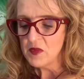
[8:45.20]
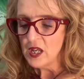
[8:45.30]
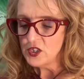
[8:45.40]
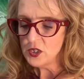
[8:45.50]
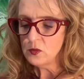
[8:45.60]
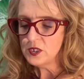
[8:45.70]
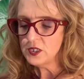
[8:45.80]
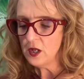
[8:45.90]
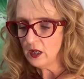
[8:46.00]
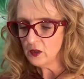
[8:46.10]
"She was
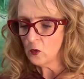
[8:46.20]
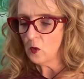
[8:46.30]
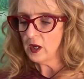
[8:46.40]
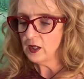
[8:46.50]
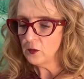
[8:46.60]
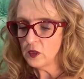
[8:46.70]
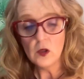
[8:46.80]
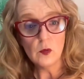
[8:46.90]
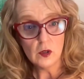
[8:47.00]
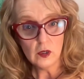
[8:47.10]
not quite what you
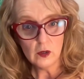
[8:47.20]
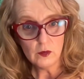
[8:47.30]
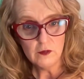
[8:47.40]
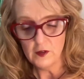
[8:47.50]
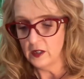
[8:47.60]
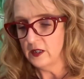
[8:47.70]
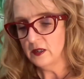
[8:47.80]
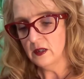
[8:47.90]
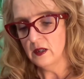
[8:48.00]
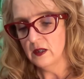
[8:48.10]
would call refined.
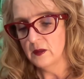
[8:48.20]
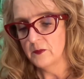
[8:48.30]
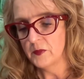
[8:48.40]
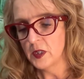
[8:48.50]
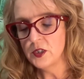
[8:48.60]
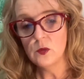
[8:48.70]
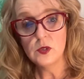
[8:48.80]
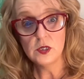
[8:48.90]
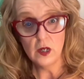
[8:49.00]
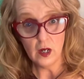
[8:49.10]
She
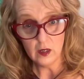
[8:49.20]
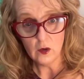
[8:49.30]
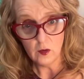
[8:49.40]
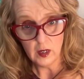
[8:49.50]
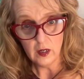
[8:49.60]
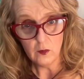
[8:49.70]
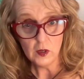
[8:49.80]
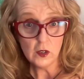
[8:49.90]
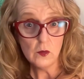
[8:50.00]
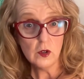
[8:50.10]
was not quite what
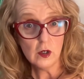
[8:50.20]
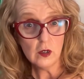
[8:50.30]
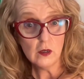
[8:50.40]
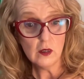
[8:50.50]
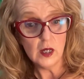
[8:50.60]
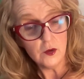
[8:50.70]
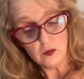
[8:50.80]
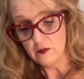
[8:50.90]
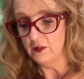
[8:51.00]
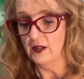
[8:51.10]
you would call
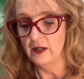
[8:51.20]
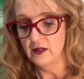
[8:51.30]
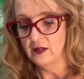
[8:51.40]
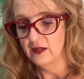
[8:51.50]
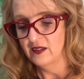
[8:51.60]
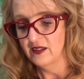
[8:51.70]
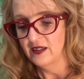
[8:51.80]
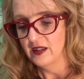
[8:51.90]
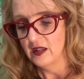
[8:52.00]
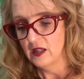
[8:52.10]
unrefined.
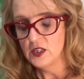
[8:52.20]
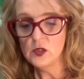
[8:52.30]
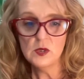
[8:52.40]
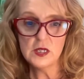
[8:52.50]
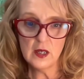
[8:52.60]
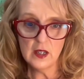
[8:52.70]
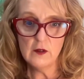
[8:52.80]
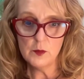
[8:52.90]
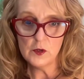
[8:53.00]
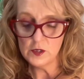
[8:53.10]
She was the kind
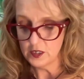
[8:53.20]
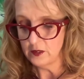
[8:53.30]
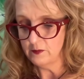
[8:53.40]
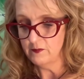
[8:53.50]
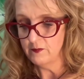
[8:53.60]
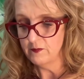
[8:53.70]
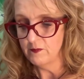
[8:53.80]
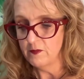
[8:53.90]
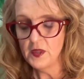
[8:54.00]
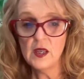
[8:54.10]
of person
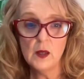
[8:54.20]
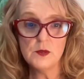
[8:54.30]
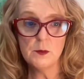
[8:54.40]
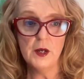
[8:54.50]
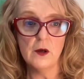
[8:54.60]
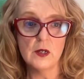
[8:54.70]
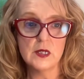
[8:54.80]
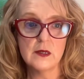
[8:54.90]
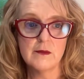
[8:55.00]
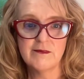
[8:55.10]
that kept a parrot."
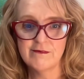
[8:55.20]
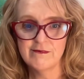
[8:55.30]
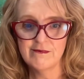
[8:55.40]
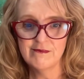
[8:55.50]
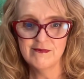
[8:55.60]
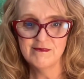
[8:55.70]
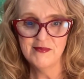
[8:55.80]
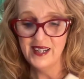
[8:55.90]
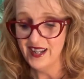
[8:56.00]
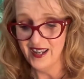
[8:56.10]

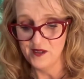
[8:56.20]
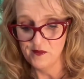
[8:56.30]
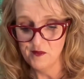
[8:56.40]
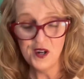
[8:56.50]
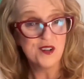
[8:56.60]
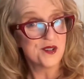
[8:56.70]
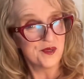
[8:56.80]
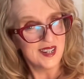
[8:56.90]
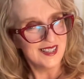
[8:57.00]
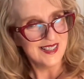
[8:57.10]
Again, Mark Twain